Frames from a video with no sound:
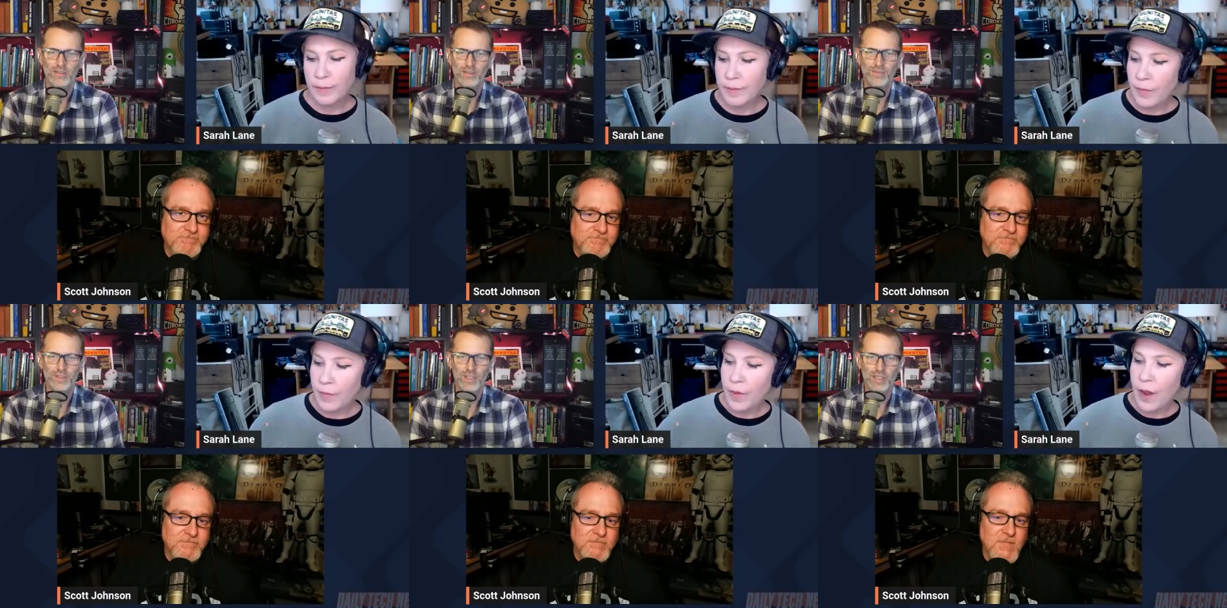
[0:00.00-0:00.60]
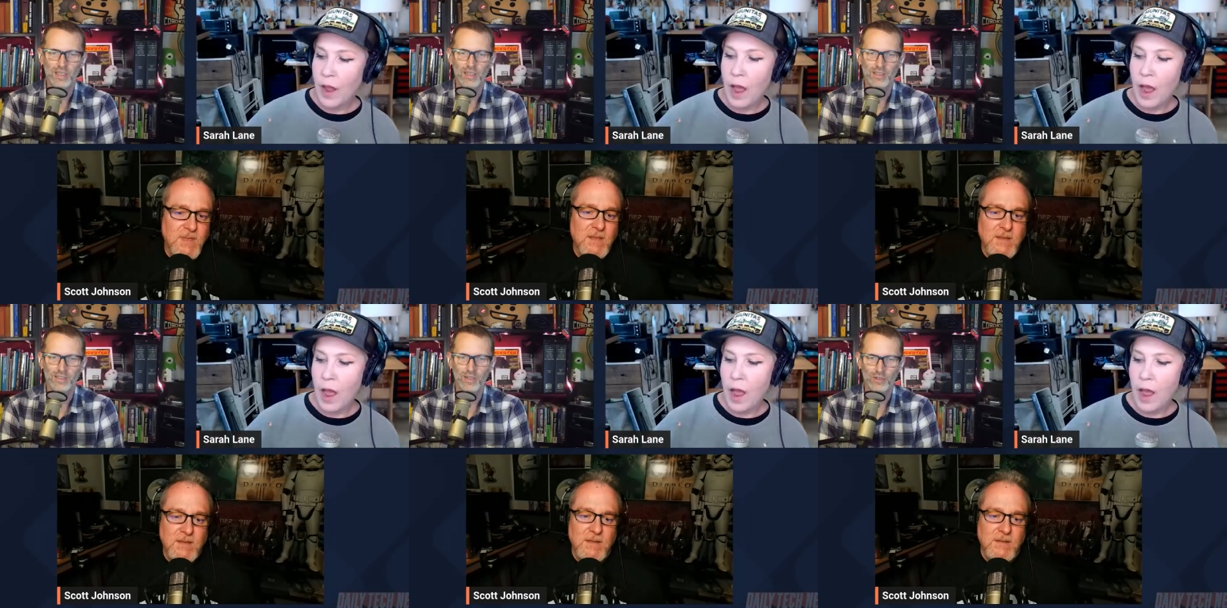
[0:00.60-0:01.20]
Speaker 1: it feels like a
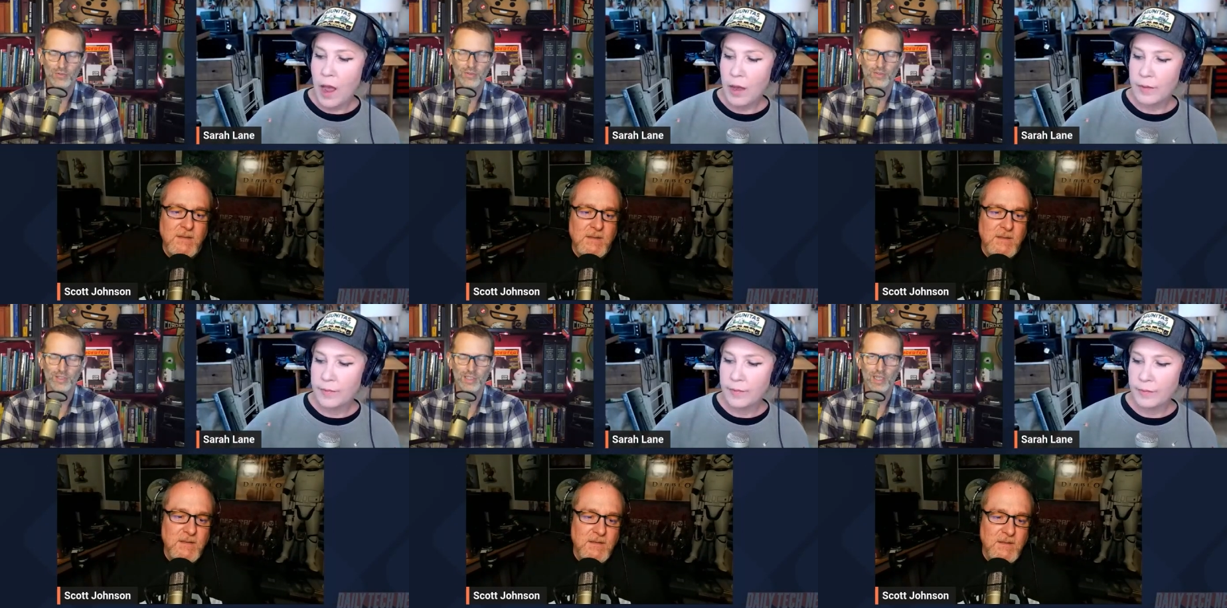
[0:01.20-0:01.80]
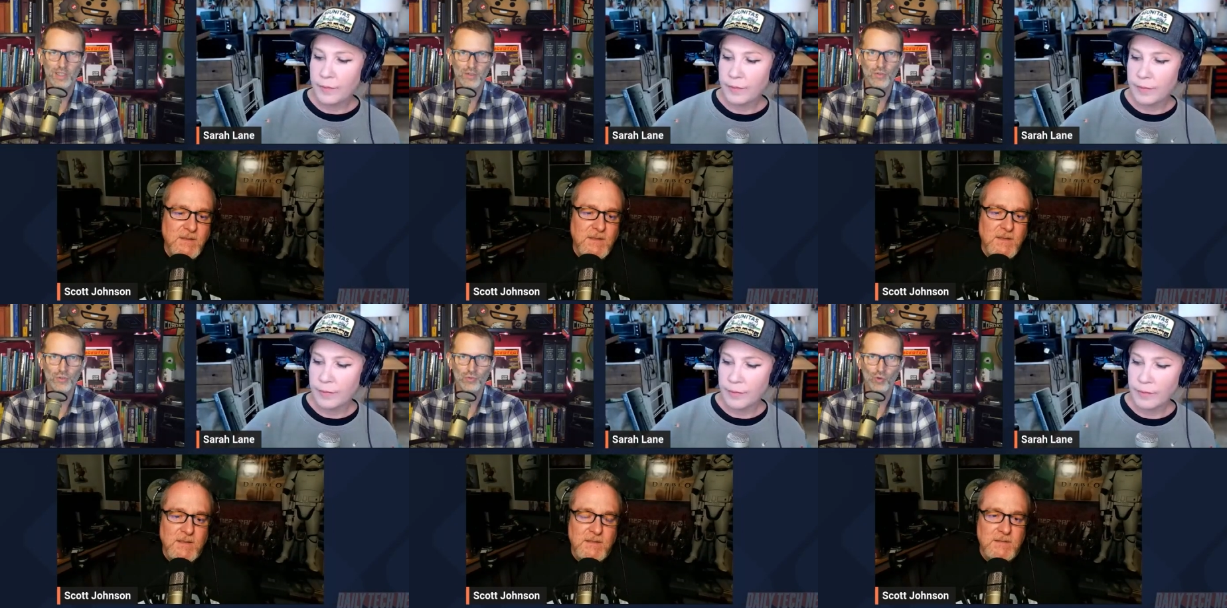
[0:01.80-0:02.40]
you know the gun in the
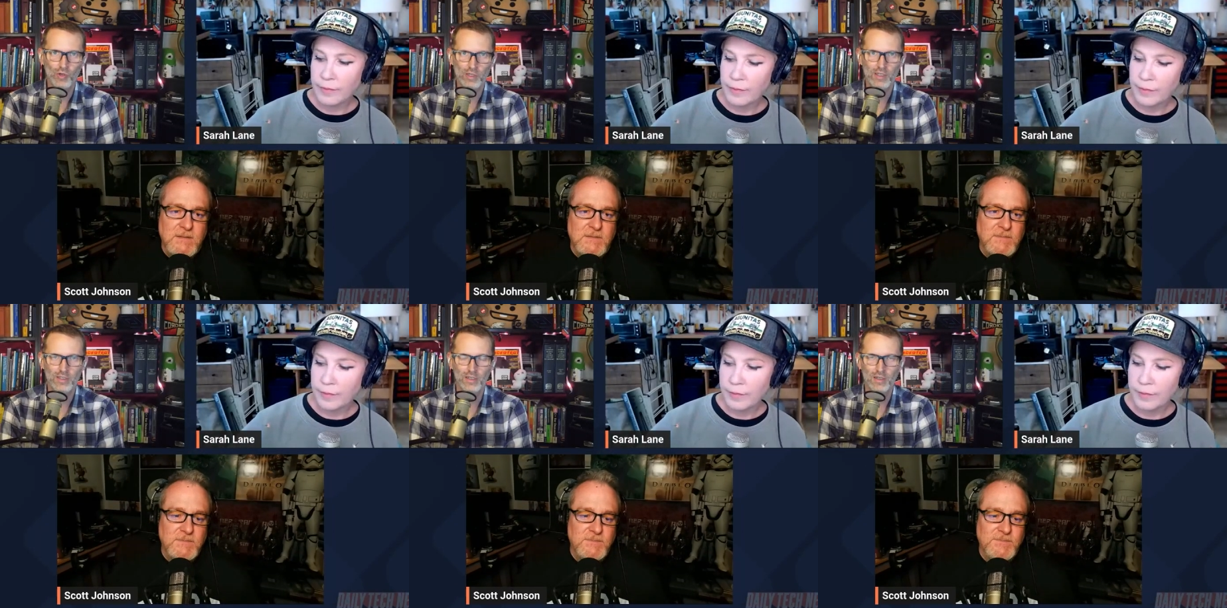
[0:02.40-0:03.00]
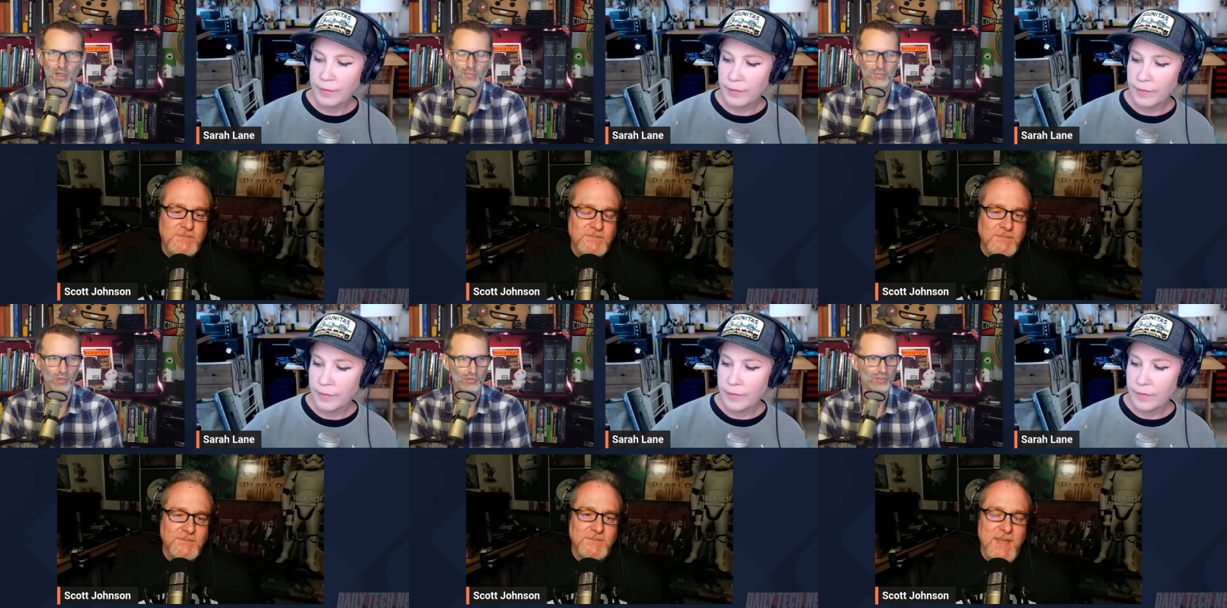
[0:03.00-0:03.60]
drawer uh,
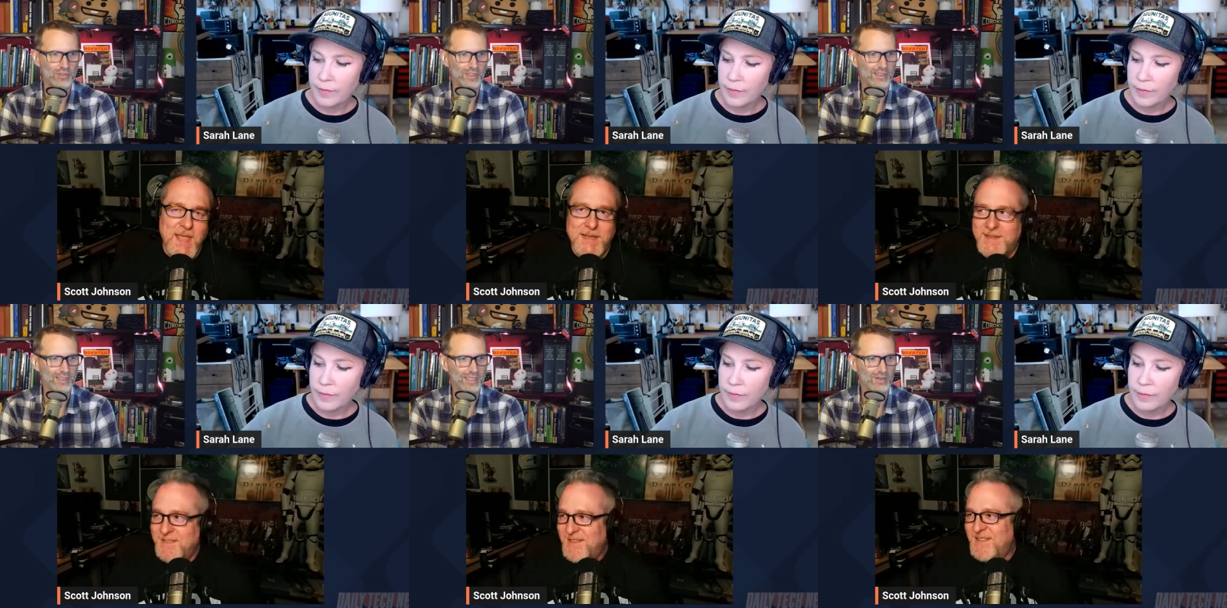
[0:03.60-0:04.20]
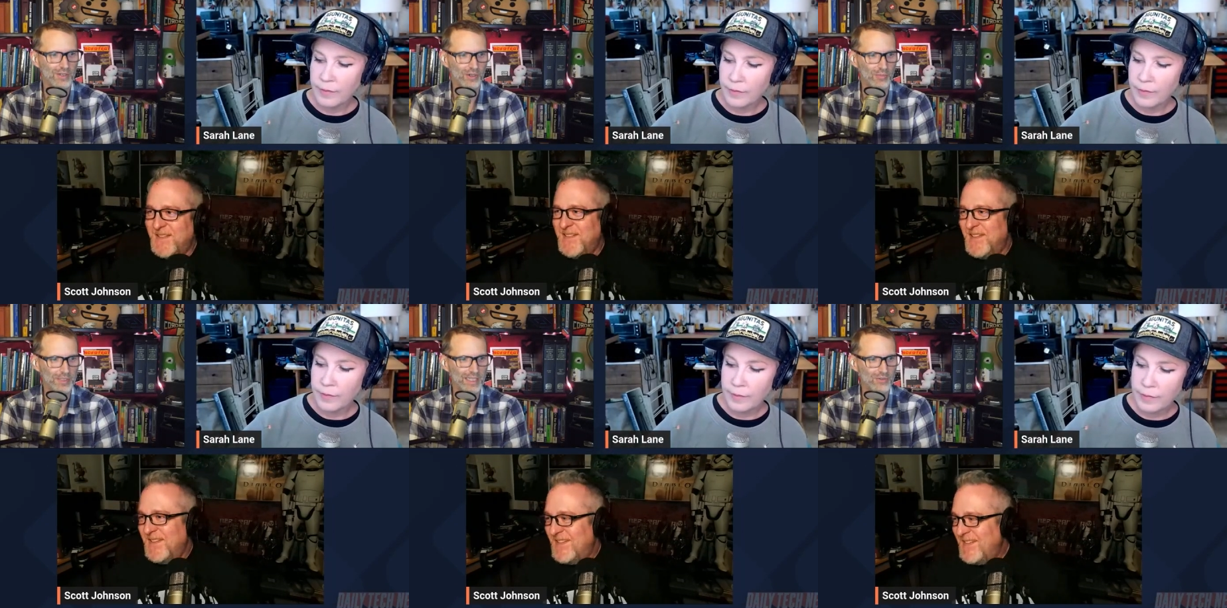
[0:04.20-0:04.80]
approach. Yeah. They, they, don't want to
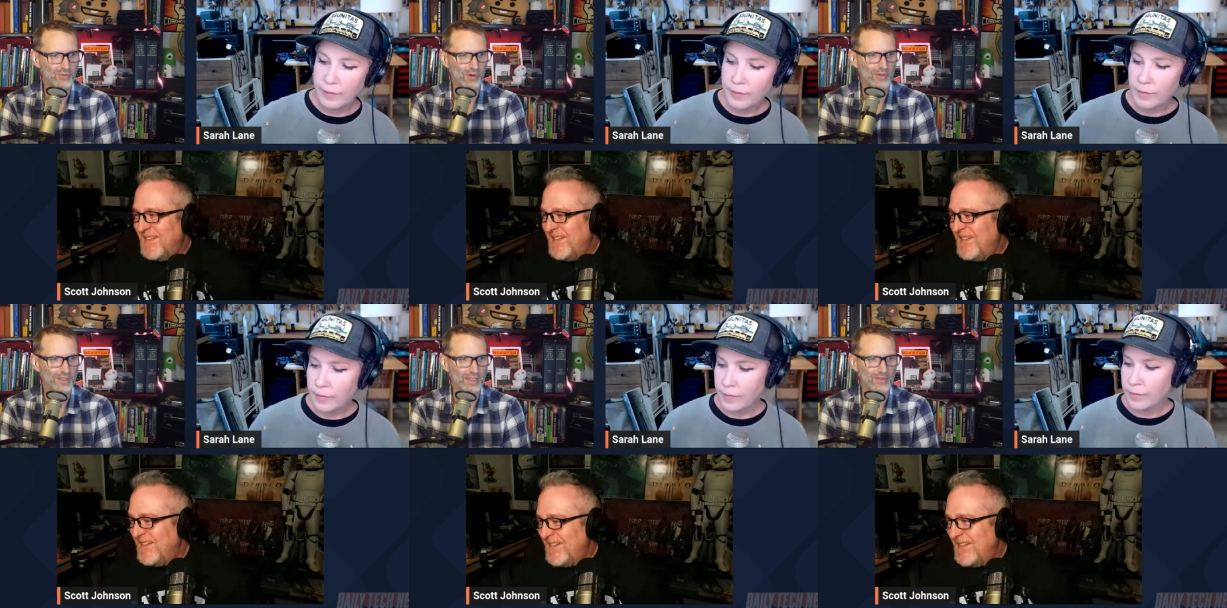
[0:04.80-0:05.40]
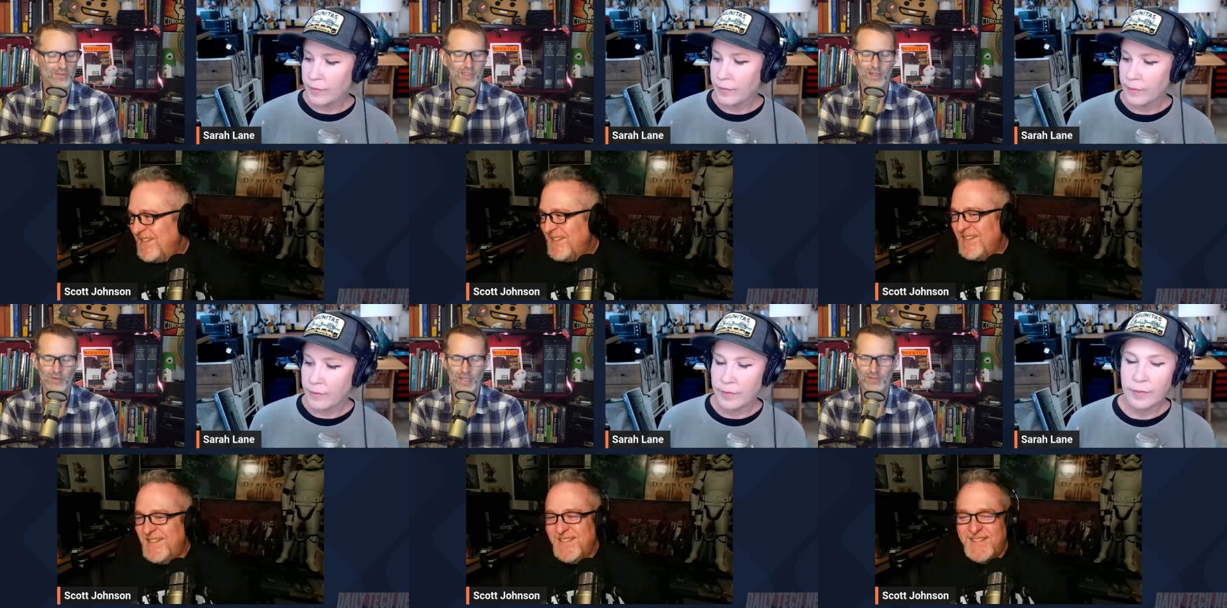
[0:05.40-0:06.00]
open that drawer if they don't they
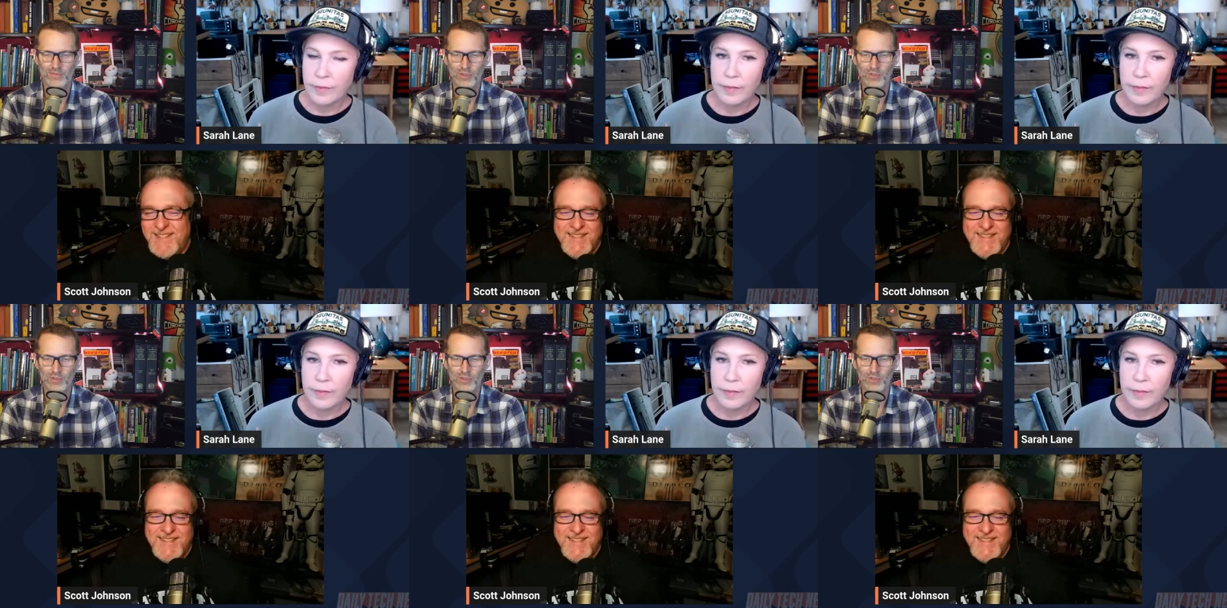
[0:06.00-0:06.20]
don't have to.